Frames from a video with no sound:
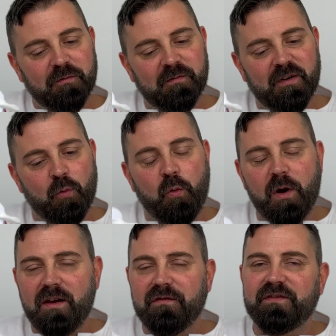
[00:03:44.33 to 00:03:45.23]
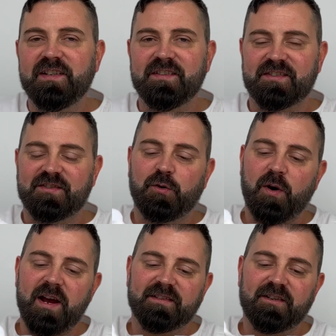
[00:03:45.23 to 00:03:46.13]
with this
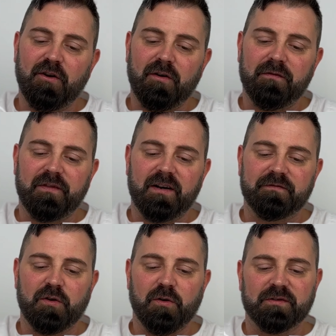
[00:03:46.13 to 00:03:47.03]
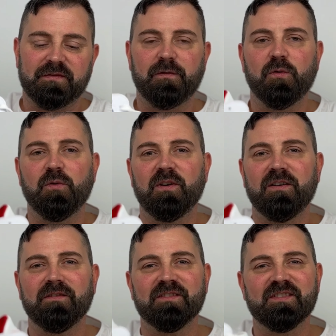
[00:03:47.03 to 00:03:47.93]
great love I've got
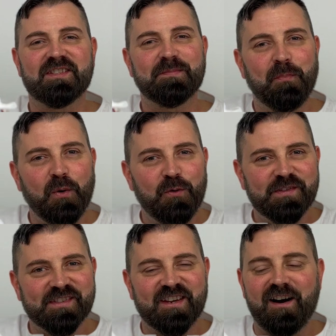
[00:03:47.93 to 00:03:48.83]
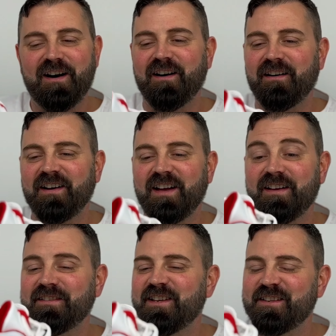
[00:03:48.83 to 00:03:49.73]
for sports car
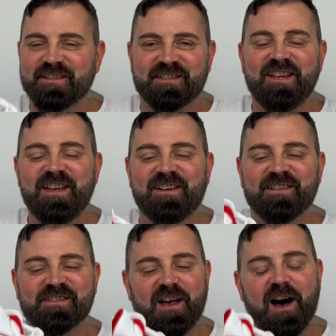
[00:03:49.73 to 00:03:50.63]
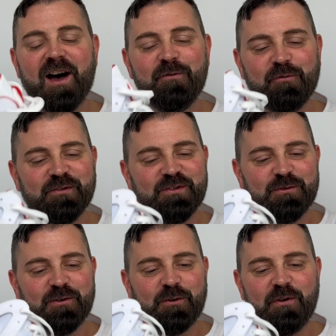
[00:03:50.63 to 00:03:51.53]
and sneakers, I want to
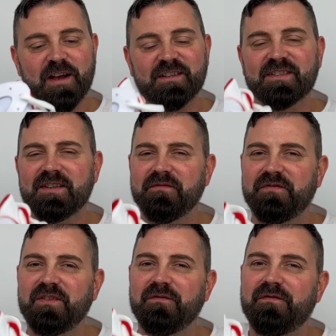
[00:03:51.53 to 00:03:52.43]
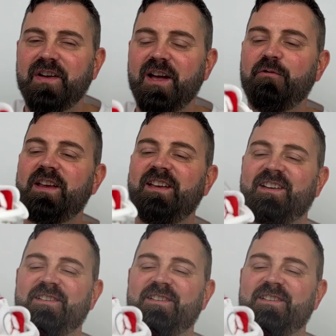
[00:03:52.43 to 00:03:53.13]
create something very